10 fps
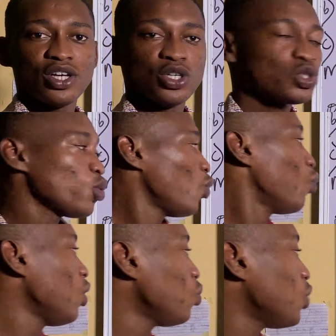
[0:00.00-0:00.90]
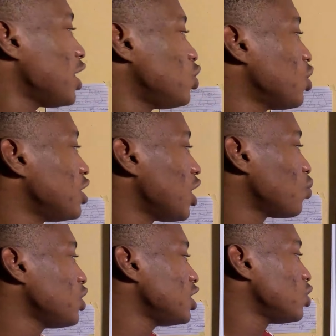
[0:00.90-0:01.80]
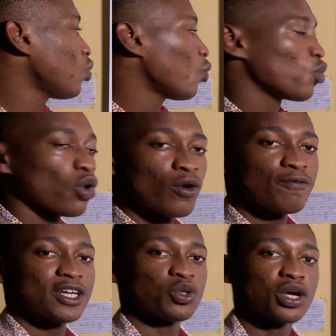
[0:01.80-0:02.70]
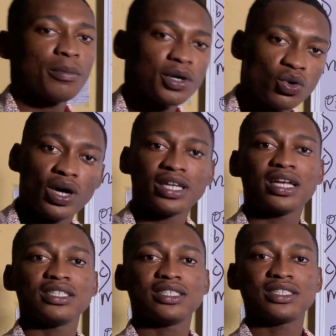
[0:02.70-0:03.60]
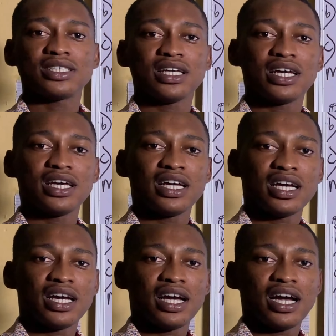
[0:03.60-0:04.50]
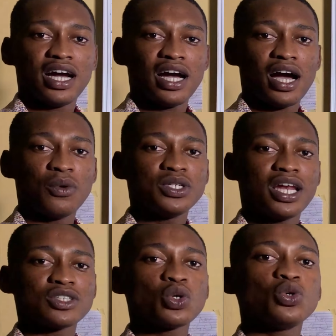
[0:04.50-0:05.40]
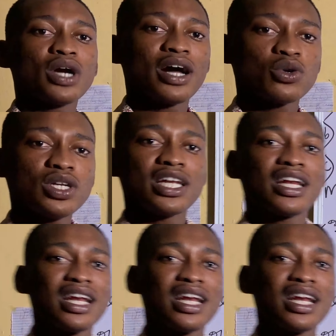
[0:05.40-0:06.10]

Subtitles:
So when we are done here, we did what we call phytochemical analysis. Are we there? So you can run an